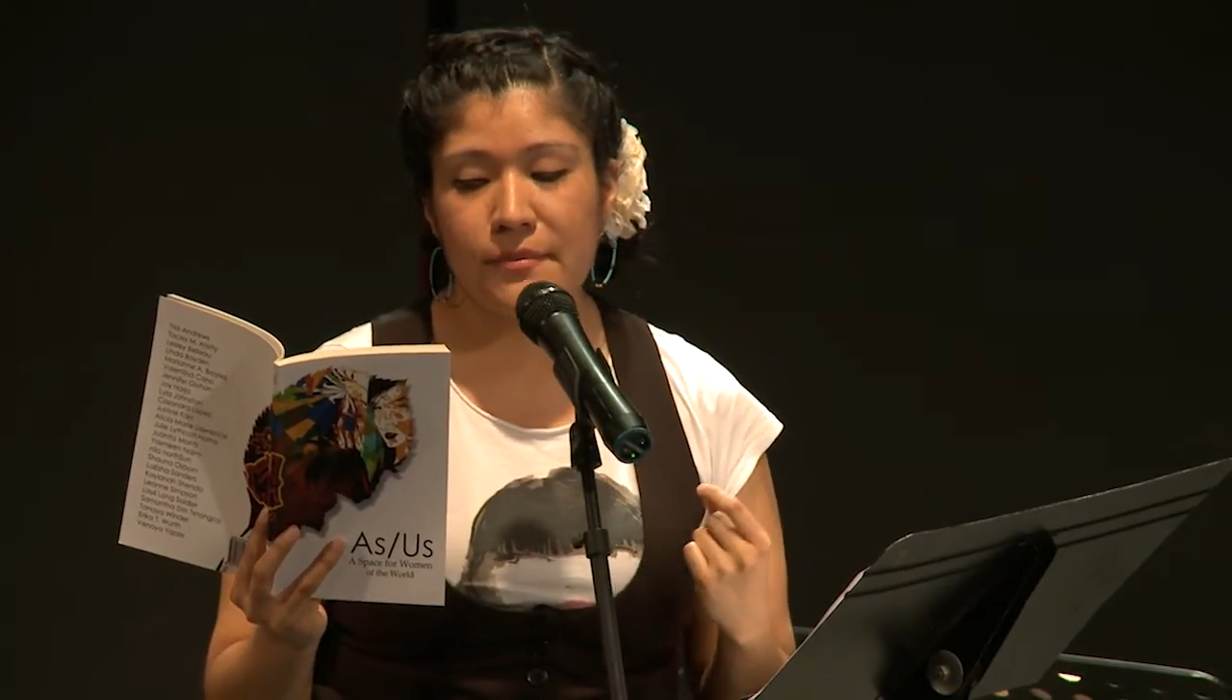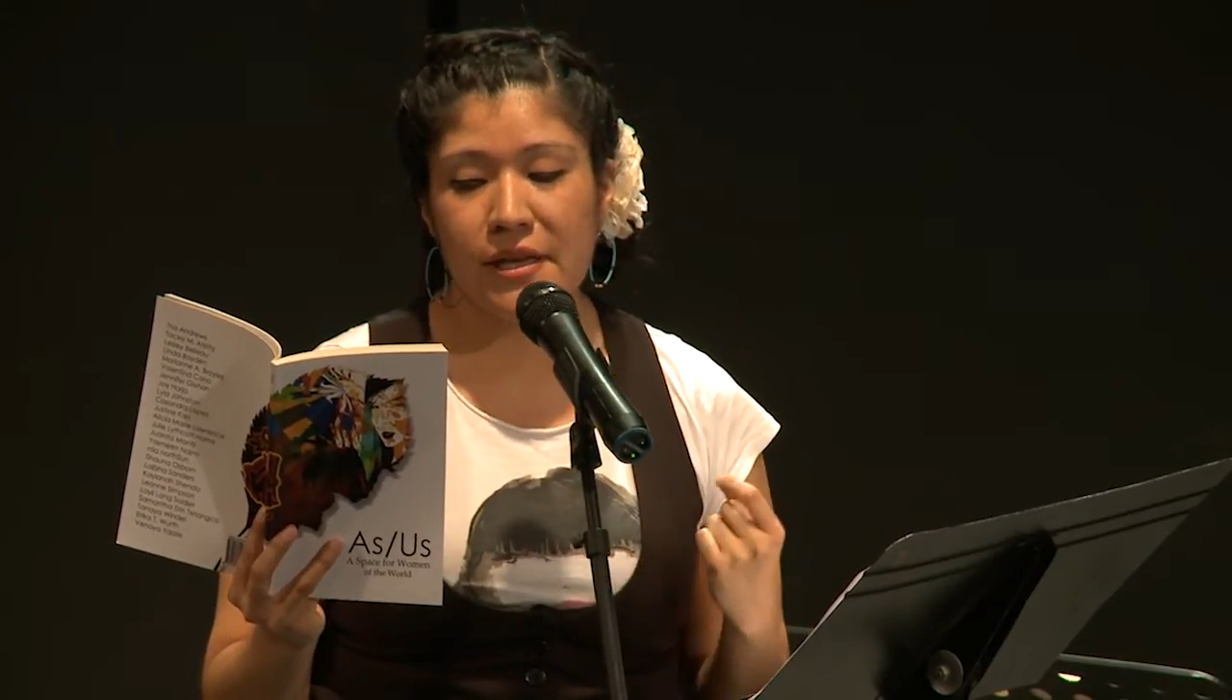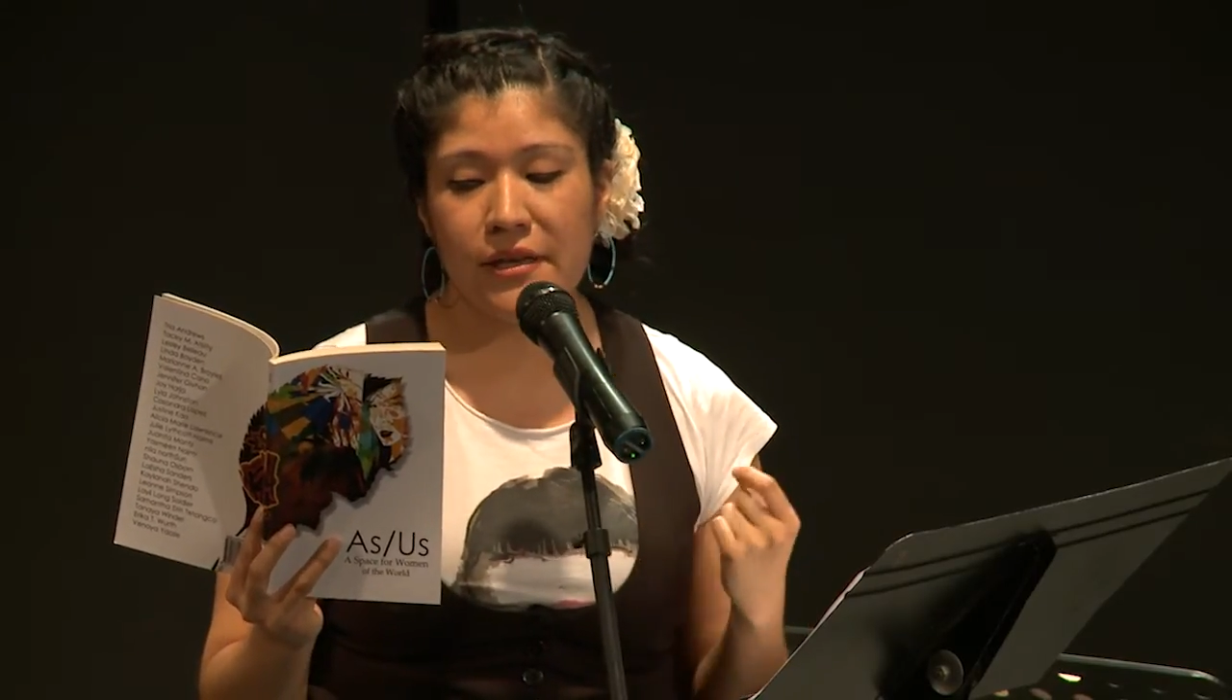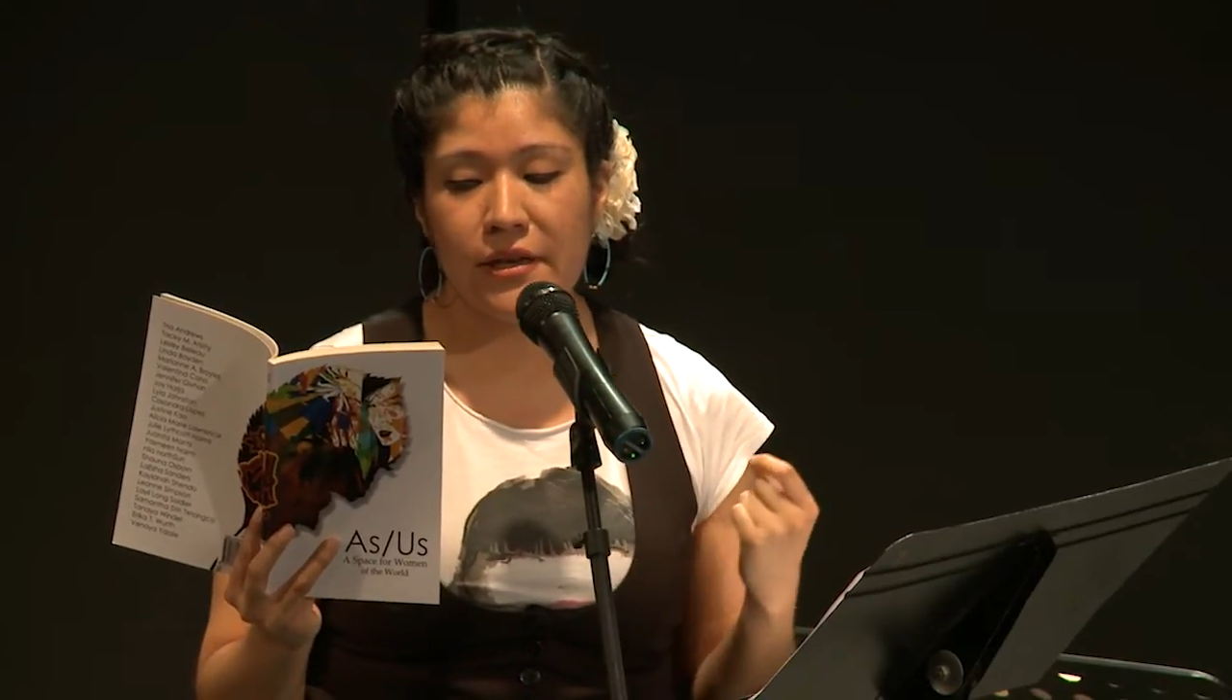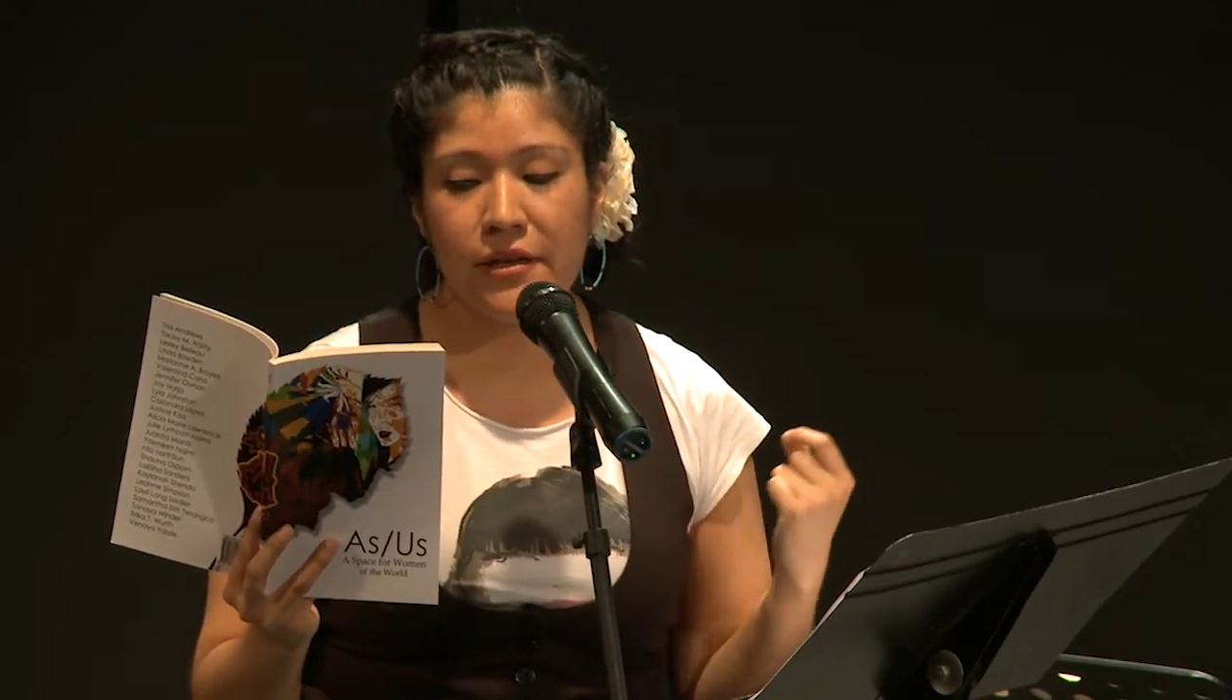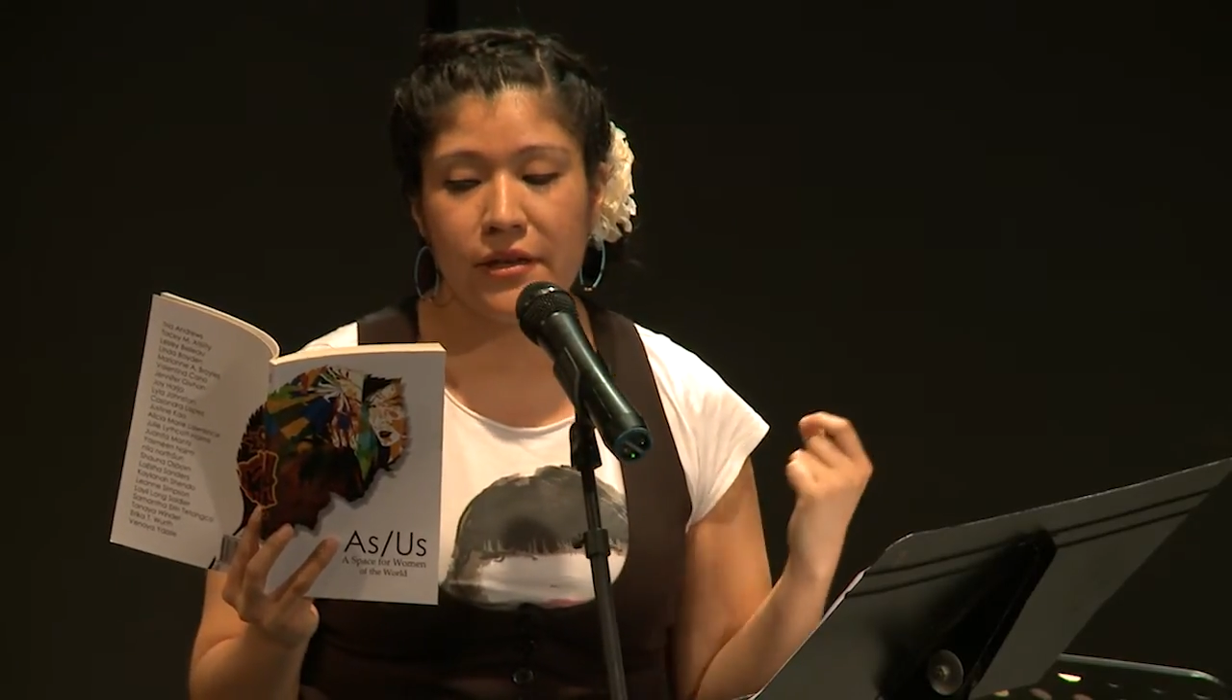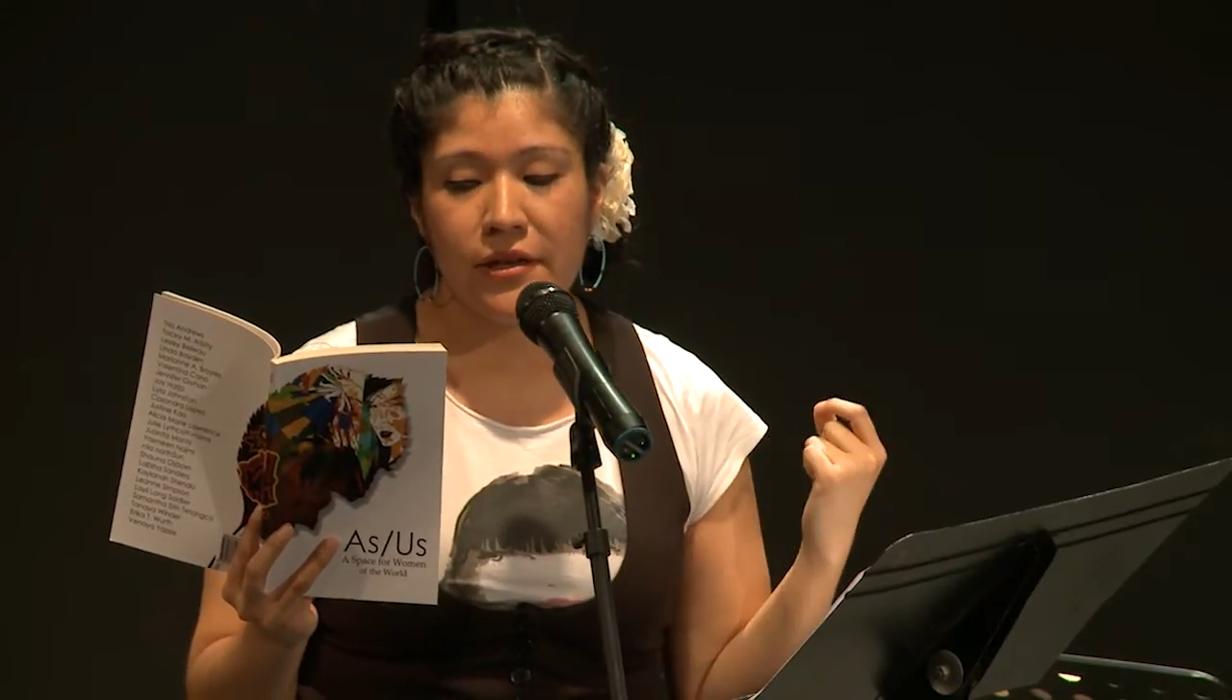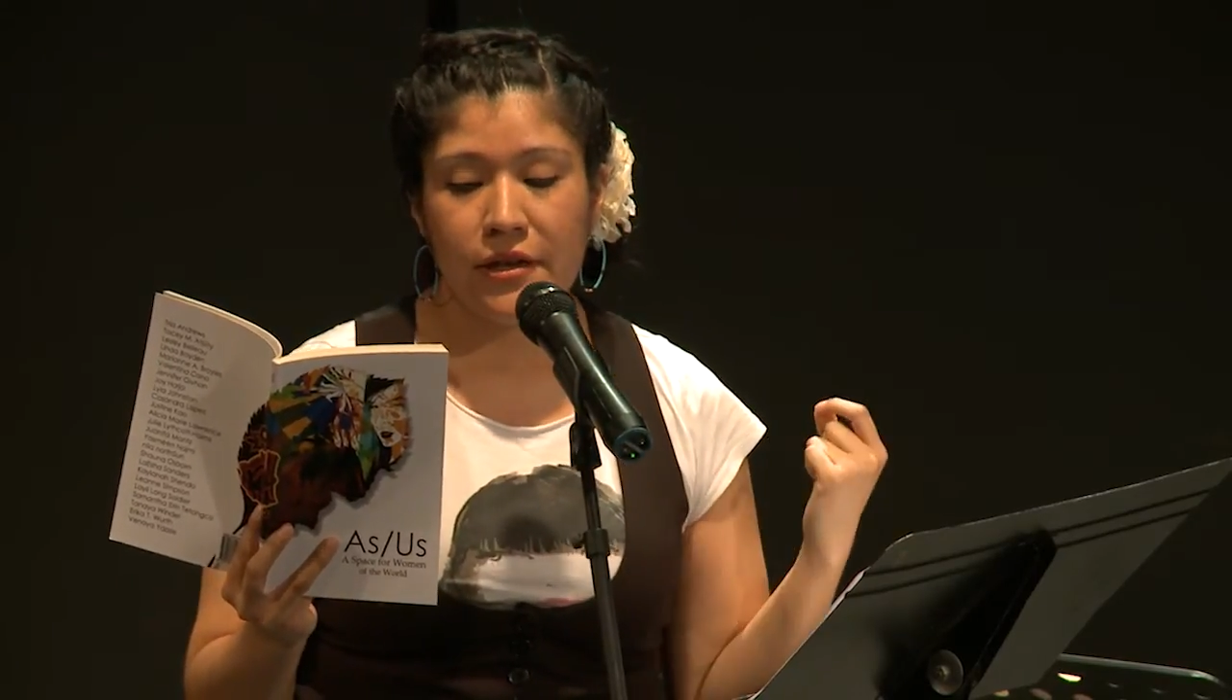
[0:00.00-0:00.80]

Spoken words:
me,